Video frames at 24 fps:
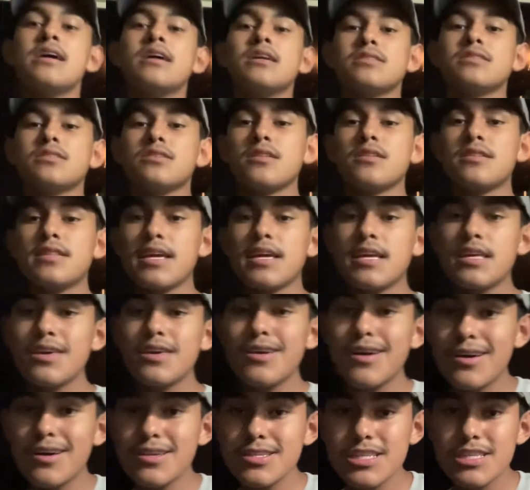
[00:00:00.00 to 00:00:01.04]
So thank
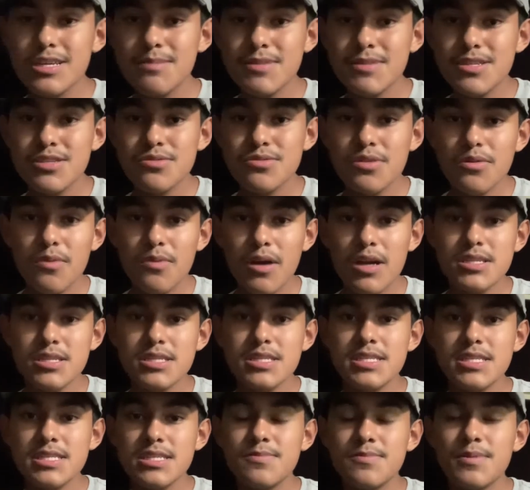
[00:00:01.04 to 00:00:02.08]
you all so much for
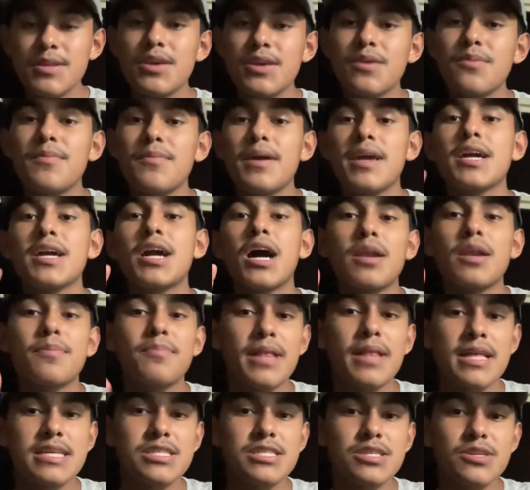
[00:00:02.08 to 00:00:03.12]
watching this video. May God
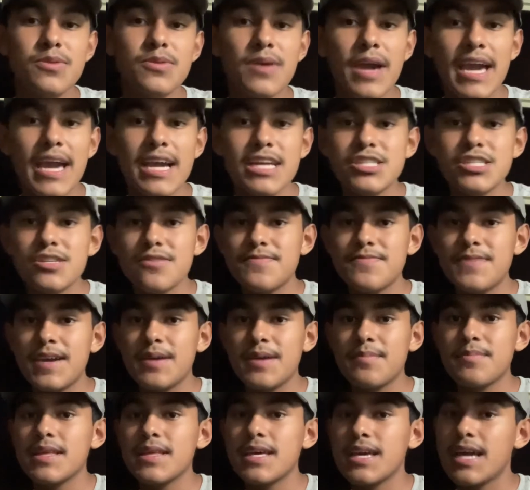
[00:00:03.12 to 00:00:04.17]
bless you and your
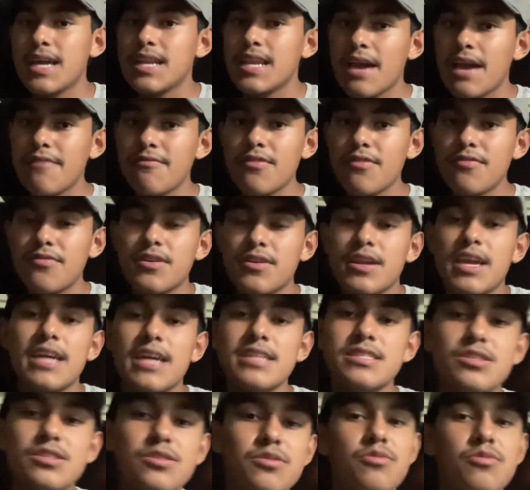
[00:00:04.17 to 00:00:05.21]
family and never
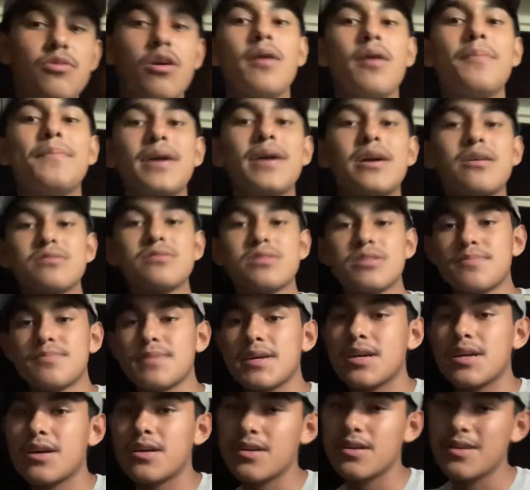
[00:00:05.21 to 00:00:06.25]
forget to grow big
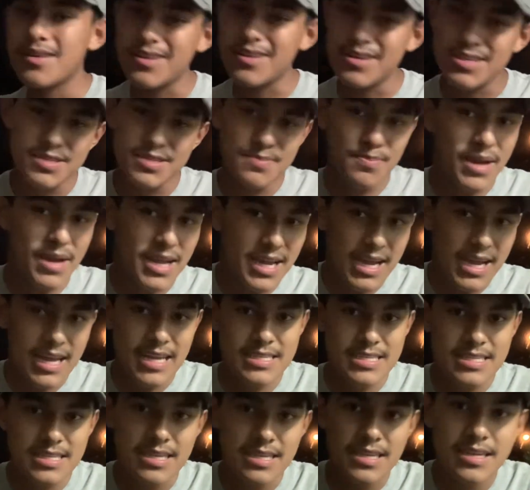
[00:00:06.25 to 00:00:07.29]
ultimate gardeners. Bye guys.